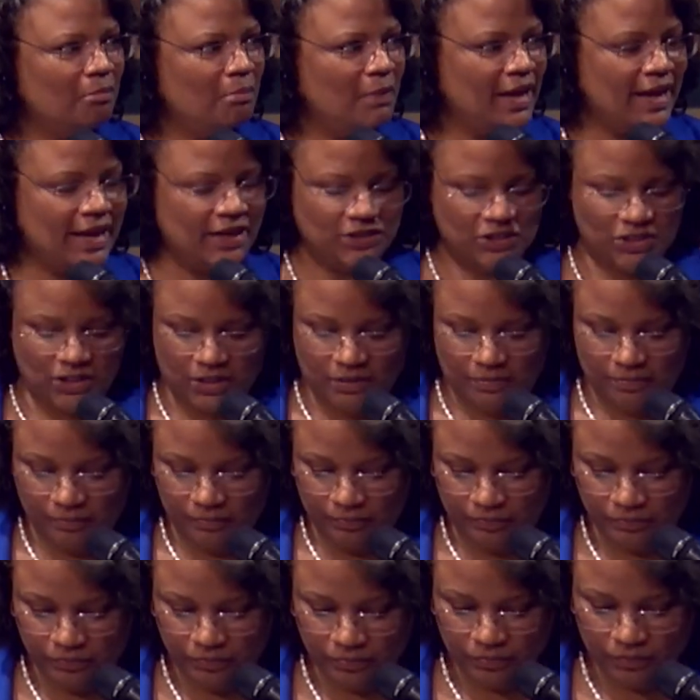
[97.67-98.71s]

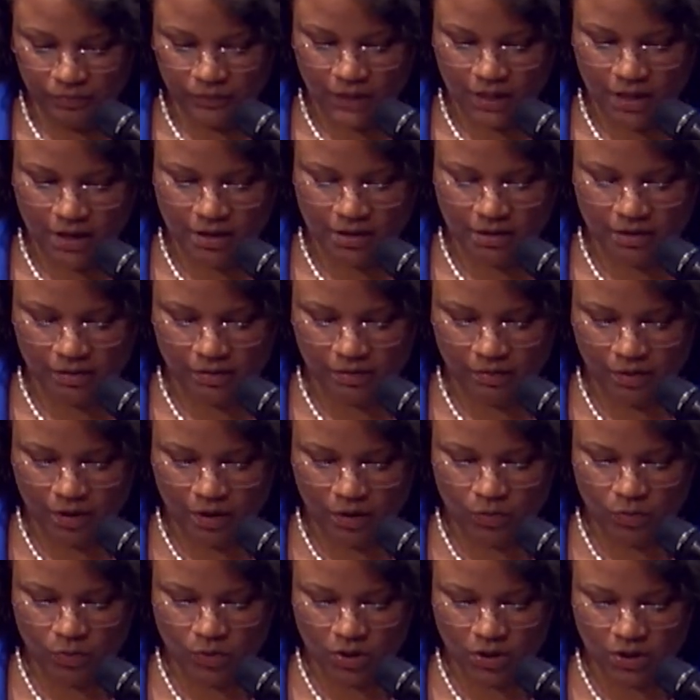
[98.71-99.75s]
imagine
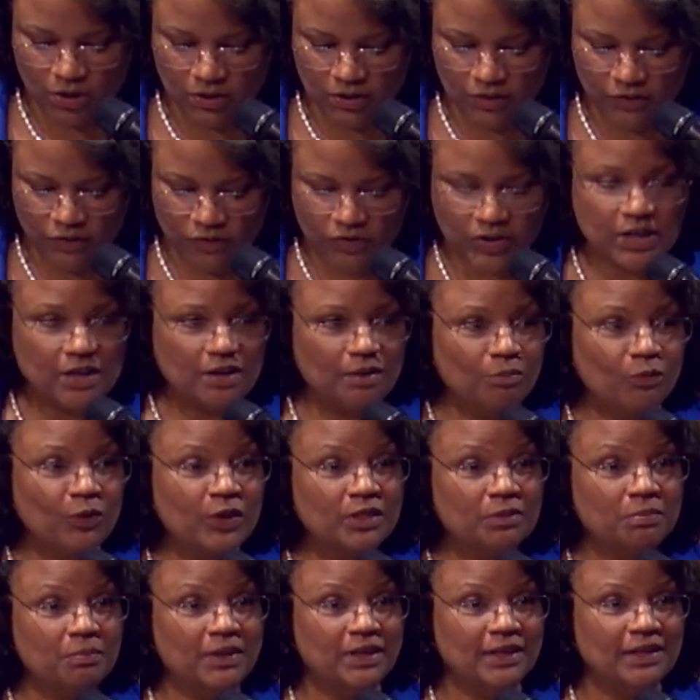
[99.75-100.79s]
a world of freedom
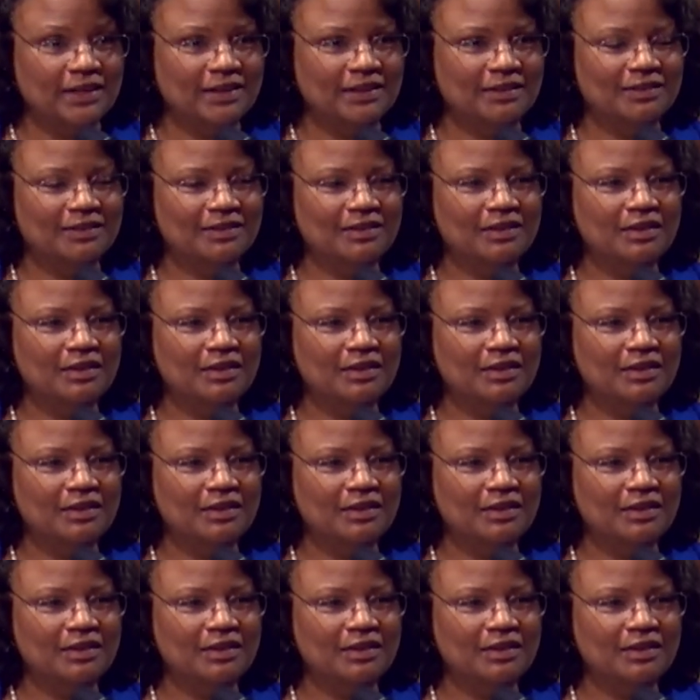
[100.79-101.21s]
with me.